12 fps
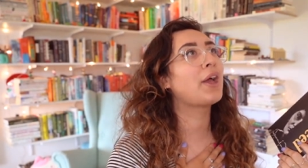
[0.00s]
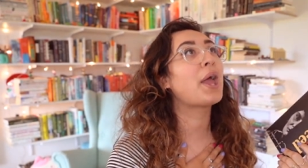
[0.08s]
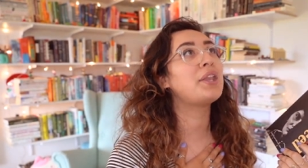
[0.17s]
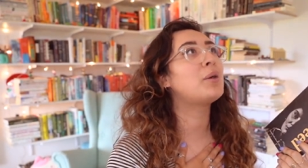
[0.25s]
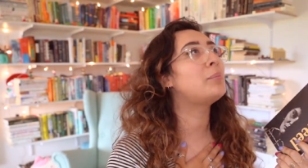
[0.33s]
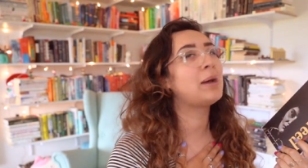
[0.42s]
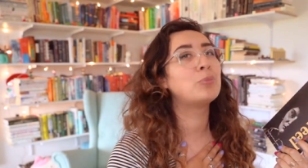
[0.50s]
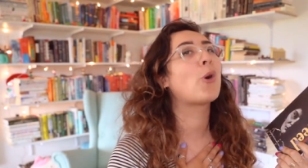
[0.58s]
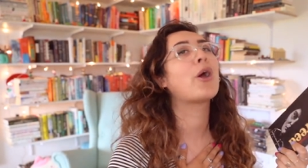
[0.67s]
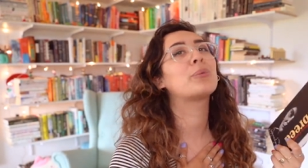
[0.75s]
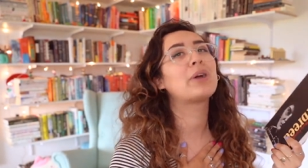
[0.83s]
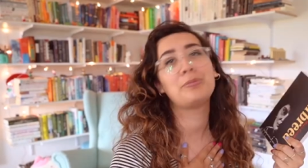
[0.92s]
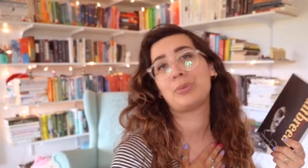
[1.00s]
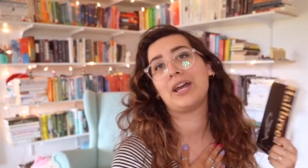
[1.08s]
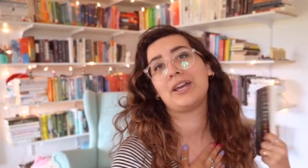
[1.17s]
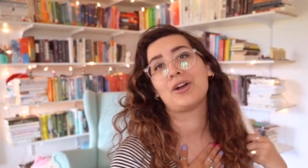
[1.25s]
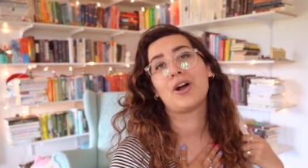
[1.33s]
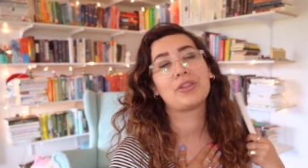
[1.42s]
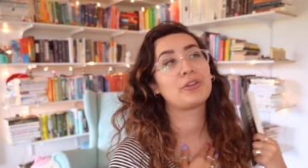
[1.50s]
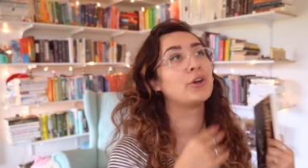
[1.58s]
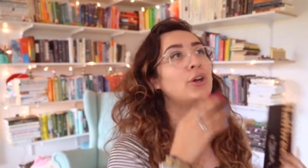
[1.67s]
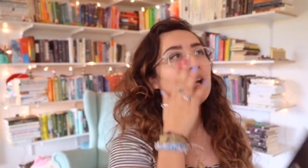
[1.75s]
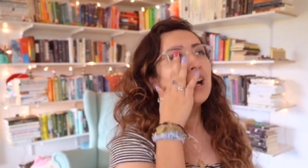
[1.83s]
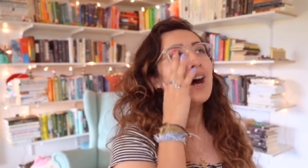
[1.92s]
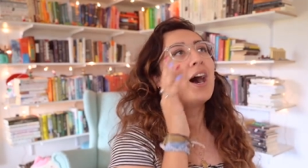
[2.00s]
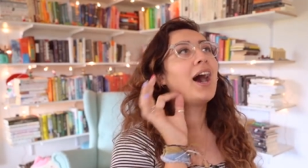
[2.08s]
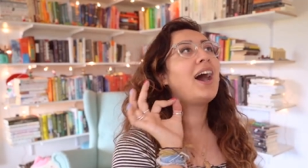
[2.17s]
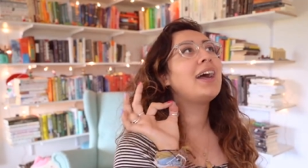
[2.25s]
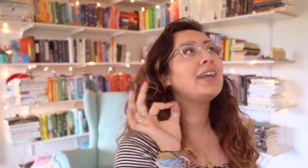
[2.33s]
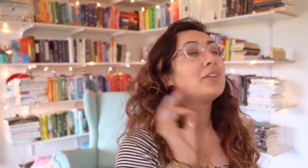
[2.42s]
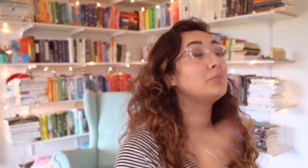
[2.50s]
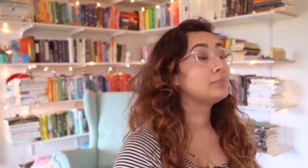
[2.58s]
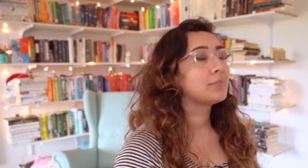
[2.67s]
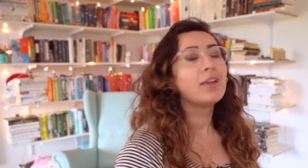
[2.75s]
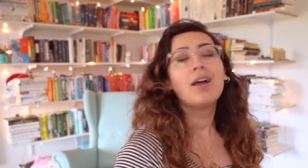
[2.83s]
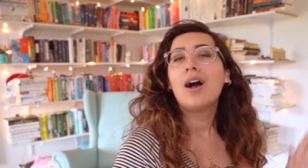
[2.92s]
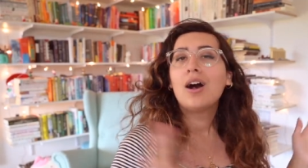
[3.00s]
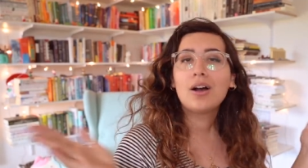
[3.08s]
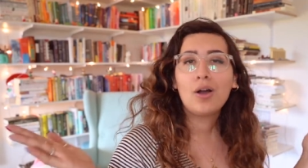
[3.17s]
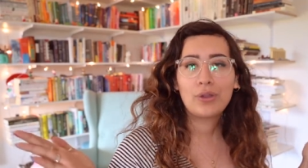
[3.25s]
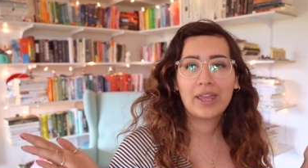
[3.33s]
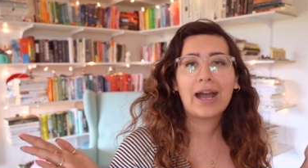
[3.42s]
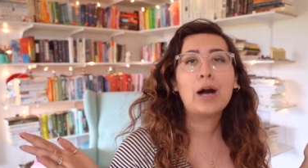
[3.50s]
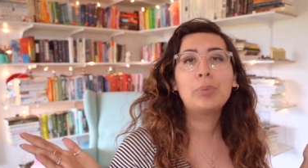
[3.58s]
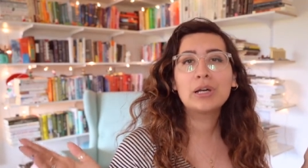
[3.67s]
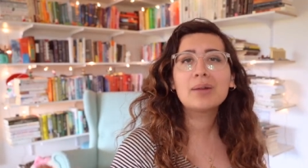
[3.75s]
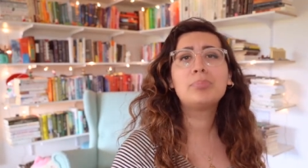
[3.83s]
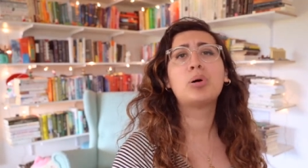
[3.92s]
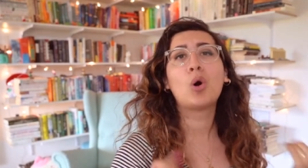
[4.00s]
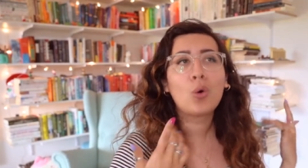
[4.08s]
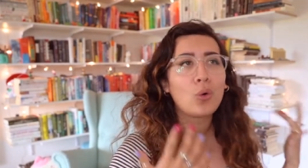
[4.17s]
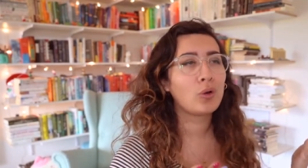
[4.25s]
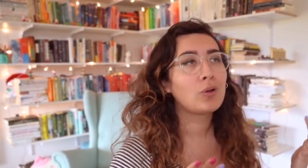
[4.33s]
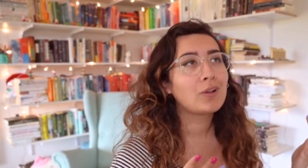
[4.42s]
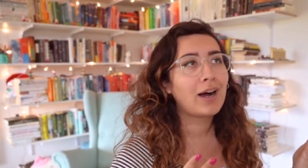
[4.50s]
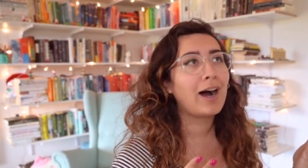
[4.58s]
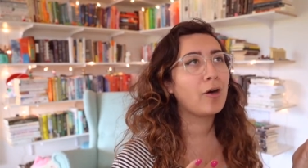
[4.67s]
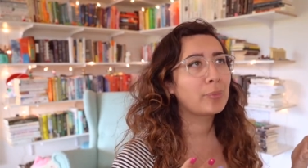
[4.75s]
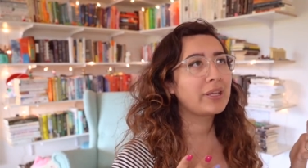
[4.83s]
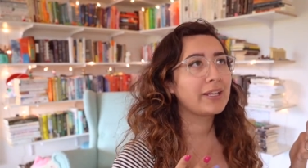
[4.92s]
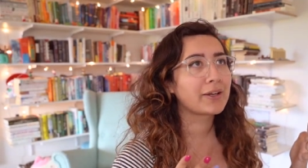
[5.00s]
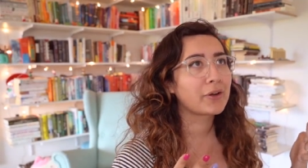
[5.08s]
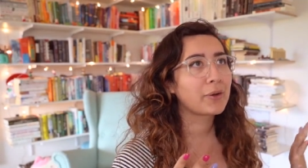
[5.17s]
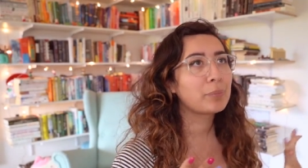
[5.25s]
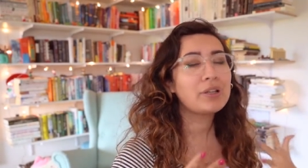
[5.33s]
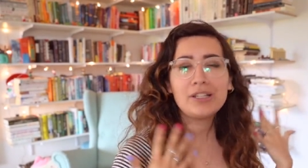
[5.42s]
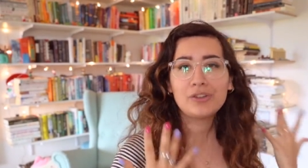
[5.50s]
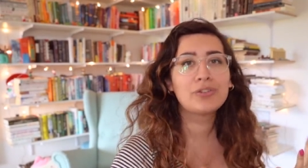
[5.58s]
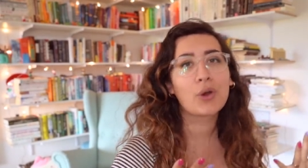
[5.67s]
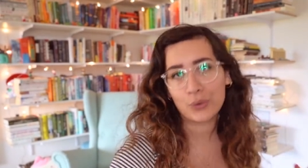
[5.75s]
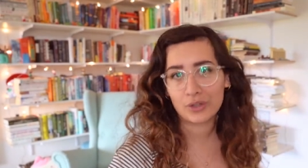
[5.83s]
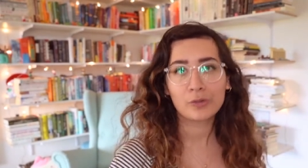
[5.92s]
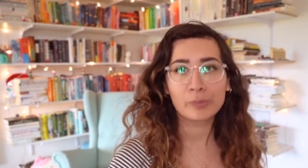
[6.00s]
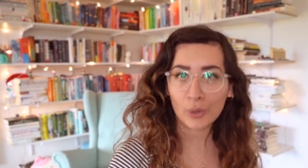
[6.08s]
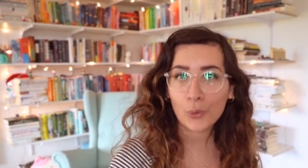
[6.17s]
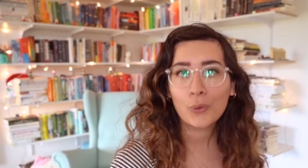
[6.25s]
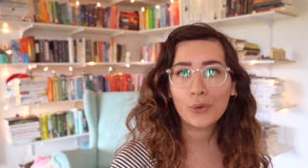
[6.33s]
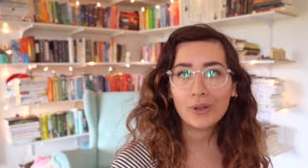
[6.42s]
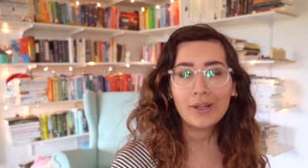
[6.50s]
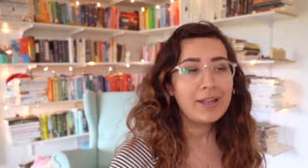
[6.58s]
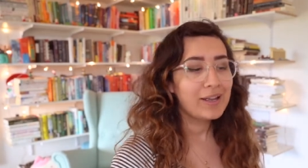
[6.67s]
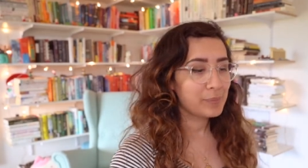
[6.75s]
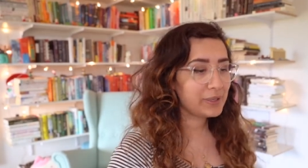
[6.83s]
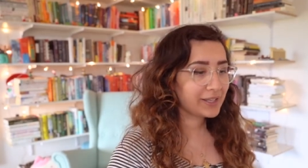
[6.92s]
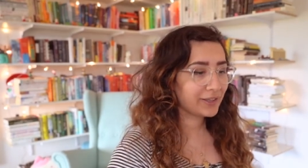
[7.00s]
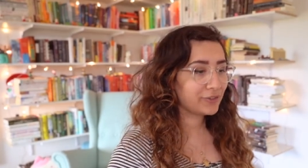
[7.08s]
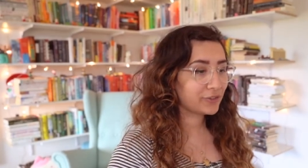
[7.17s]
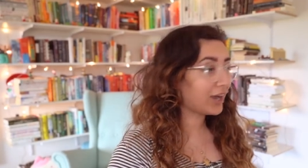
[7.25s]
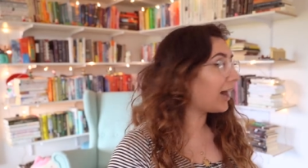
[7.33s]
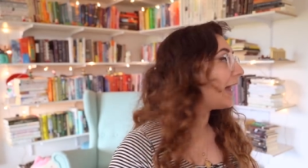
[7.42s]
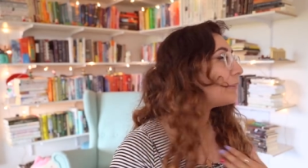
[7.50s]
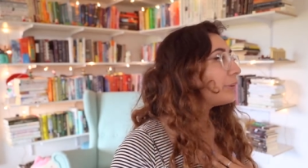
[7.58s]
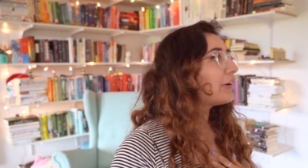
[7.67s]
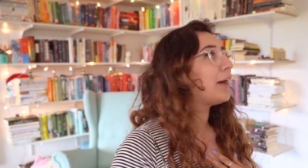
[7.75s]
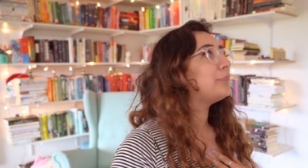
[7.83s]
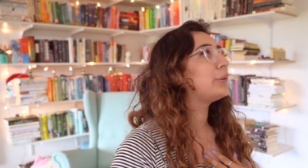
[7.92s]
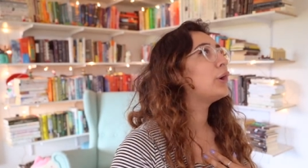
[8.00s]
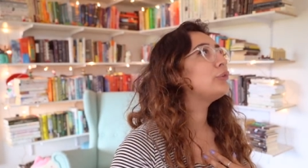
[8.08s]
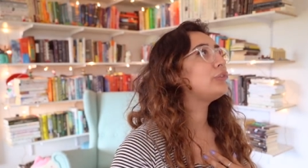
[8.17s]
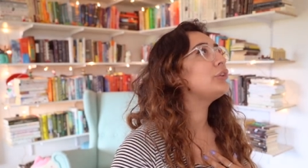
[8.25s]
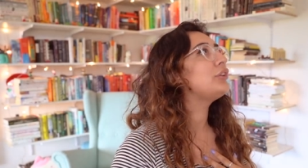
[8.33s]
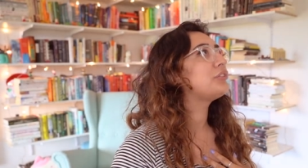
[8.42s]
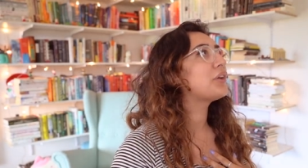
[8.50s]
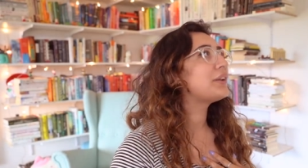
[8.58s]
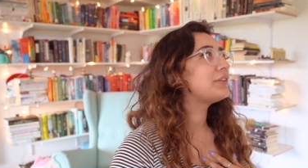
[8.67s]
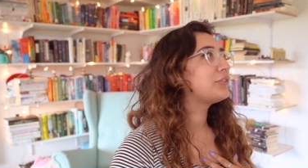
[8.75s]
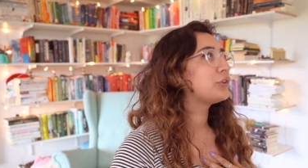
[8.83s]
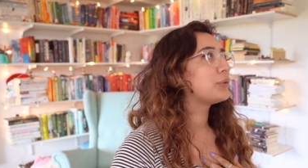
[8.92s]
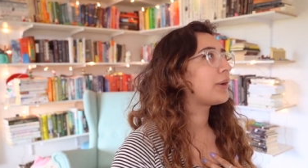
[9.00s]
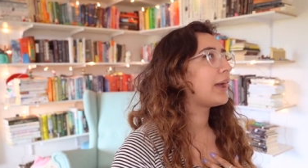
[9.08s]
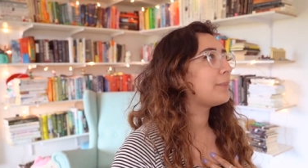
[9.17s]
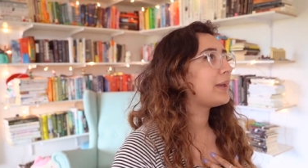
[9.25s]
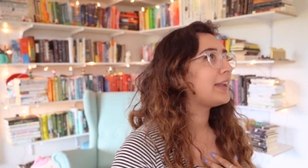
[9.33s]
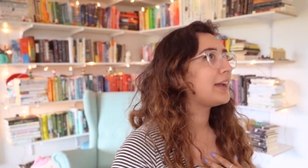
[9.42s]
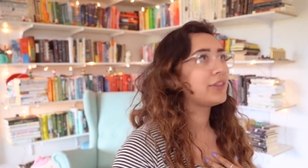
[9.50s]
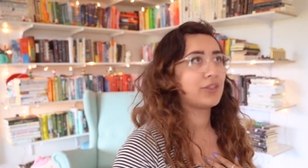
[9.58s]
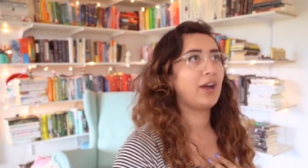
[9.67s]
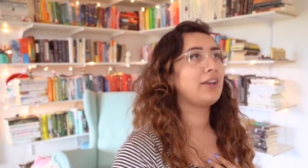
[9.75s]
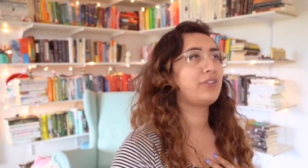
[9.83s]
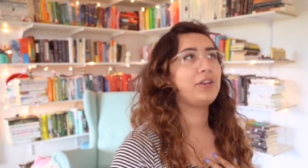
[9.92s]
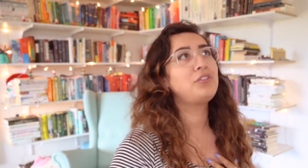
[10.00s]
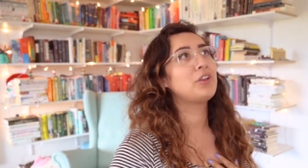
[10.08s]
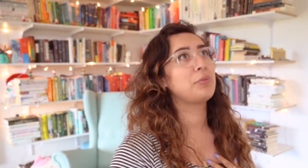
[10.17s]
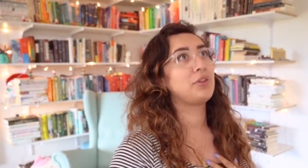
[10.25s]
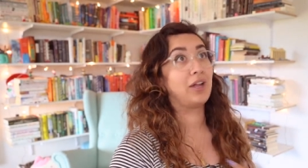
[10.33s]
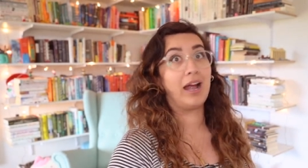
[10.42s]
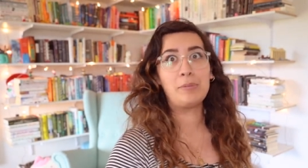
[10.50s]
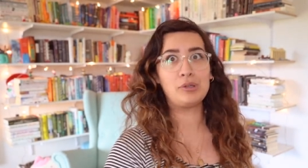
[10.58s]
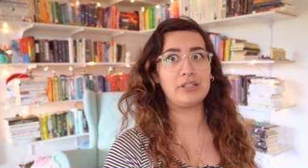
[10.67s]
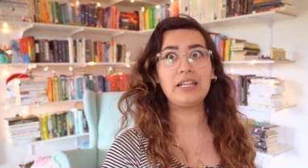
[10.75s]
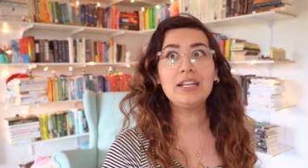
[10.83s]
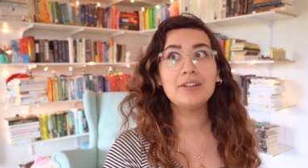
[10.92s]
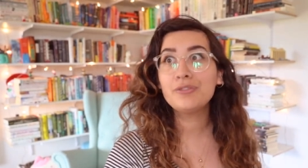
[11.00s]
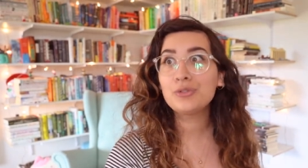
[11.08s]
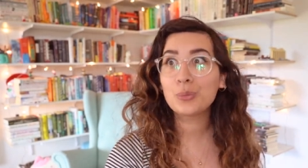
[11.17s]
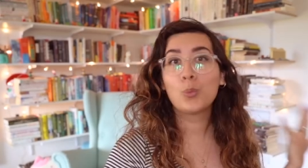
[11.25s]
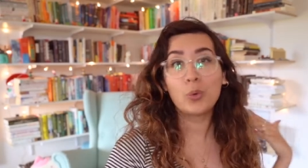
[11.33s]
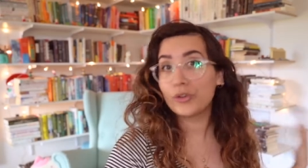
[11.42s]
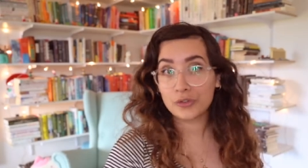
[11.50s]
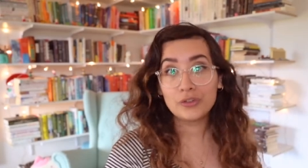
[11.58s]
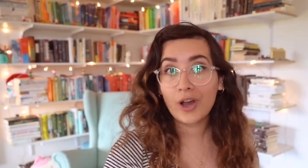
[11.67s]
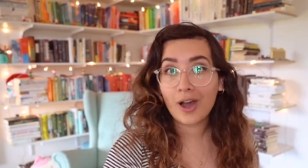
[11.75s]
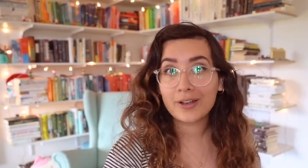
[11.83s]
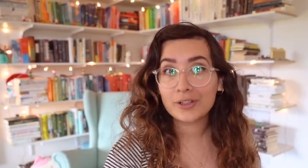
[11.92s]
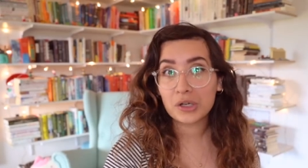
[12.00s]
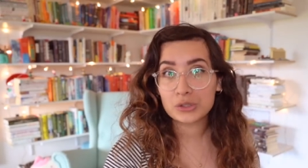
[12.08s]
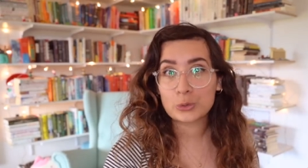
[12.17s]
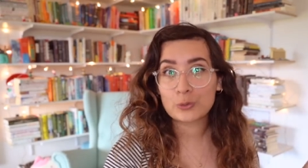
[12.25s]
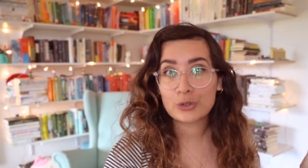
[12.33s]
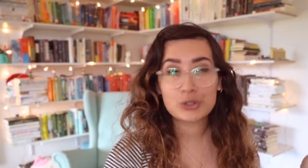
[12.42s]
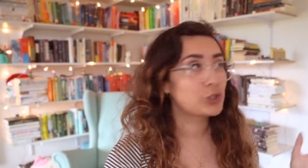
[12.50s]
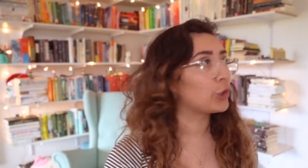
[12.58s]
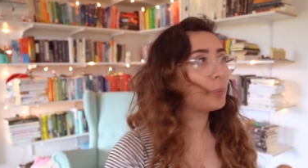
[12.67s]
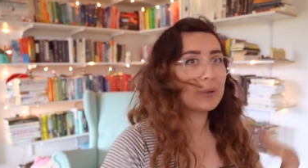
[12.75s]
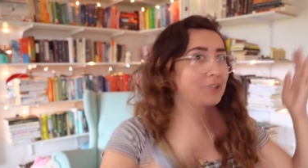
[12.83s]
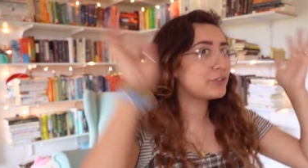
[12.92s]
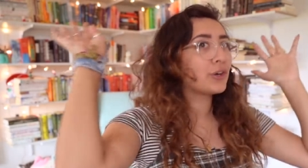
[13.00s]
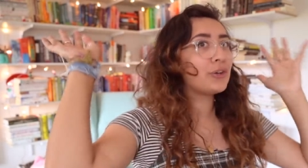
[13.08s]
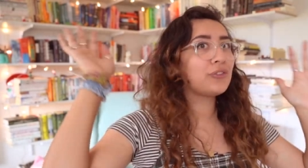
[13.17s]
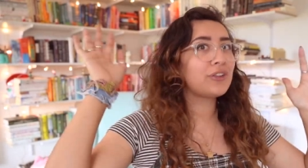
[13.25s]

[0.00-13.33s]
than a memoir read by an author. I, okay, I'll put a poll up here. Please vote in this poll because I, po I posted this on Instagram and I, th I said something that I believed was not controversial, but it turns